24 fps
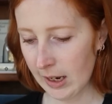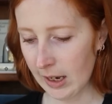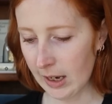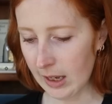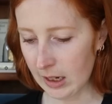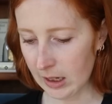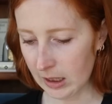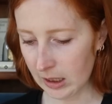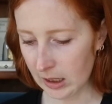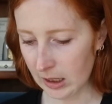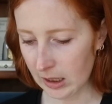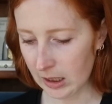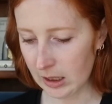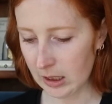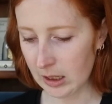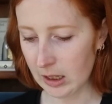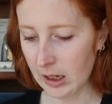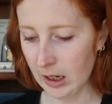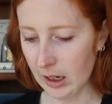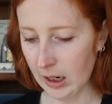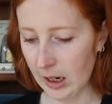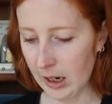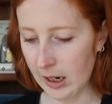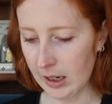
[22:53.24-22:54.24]
And
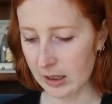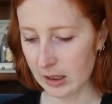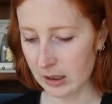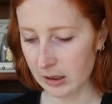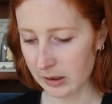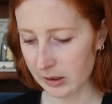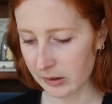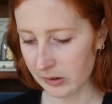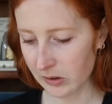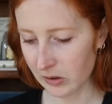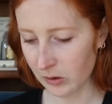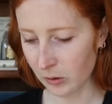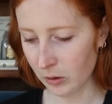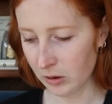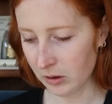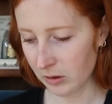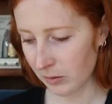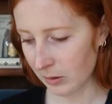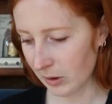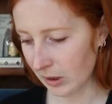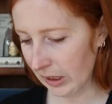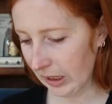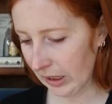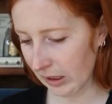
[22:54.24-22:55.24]
again, I think this is going to
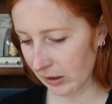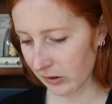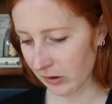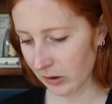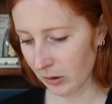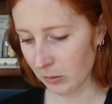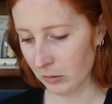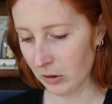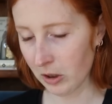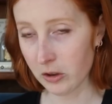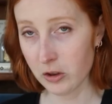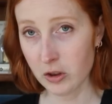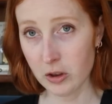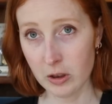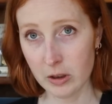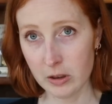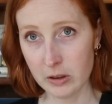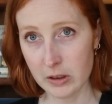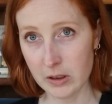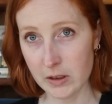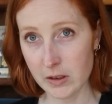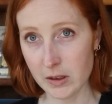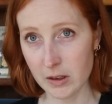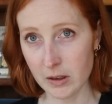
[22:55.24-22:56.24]
be a kit, so I'm not sharing
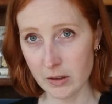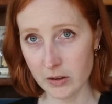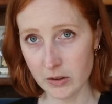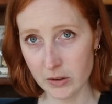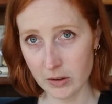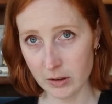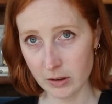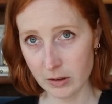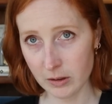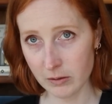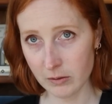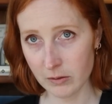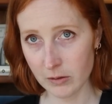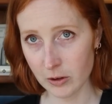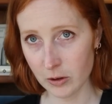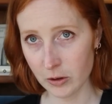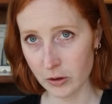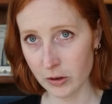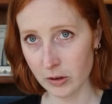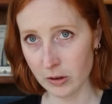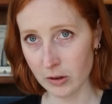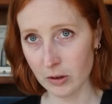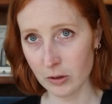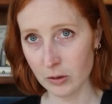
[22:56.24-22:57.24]
details on the
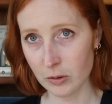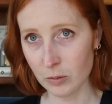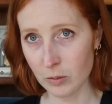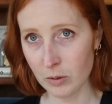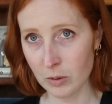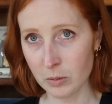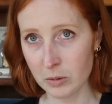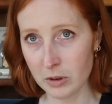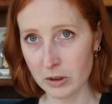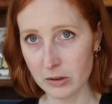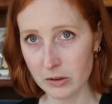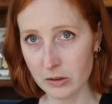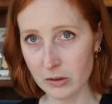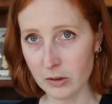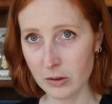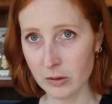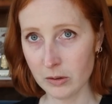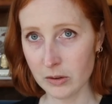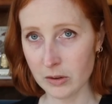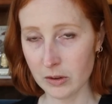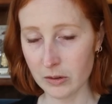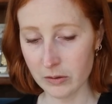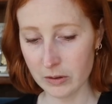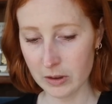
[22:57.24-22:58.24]
conversion. Those will be
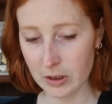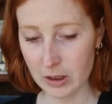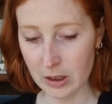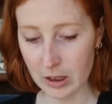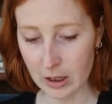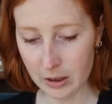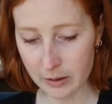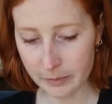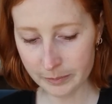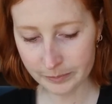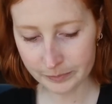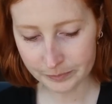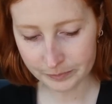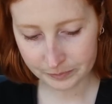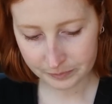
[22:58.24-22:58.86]
exclusive to the kit.